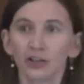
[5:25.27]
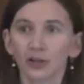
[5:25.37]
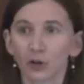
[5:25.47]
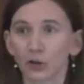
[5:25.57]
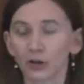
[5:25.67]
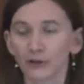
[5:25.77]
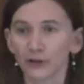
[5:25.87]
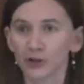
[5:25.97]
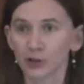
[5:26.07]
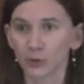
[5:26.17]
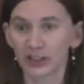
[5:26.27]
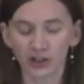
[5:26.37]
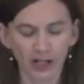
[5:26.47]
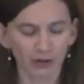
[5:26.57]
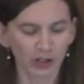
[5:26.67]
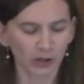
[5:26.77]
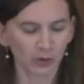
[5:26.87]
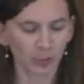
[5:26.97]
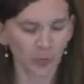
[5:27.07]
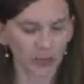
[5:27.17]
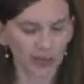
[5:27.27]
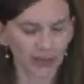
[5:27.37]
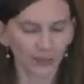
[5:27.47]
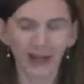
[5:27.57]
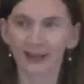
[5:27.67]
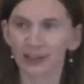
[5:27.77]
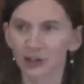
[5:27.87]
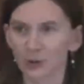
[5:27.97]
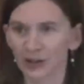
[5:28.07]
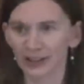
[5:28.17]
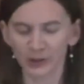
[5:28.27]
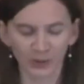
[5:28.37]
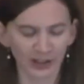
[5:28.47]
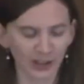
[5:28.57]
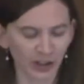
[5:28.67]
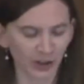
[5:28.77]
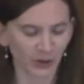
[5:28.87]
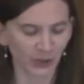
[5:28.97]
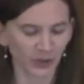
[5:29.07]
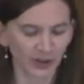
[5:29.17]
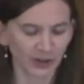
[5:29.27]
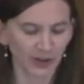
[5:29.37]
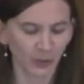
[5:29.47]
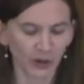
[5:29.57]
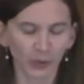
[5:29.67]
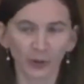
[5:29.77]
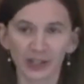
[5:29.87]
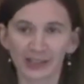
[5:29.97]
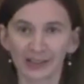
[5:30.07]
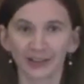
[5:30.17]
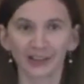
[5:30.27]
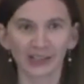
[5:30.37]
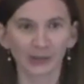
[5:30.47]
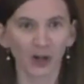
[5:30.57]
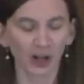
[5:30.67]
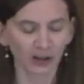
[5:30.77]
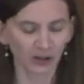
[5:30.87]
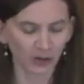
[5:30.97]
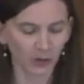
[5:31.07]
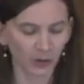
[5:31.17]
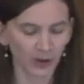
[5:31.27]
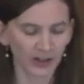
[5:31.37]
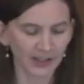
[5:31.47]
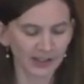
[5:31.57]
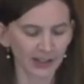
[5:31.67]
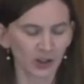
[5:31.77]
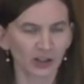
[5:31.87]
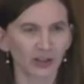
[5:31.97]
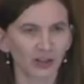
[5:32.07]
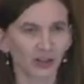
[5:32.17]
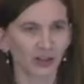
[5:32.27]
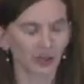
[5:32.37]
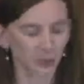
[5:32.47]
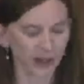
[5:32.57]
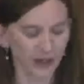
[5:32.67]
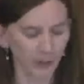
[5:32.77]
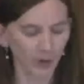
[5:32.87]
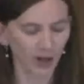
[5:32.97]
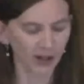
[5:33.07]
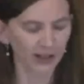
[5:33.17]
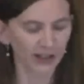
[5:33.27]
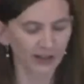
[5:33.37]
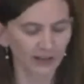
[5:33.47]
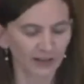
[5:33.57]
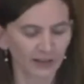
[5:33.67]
Nicole first reached out to Awake back in 2022 when we were still a small local organization called Awake Milwaukee.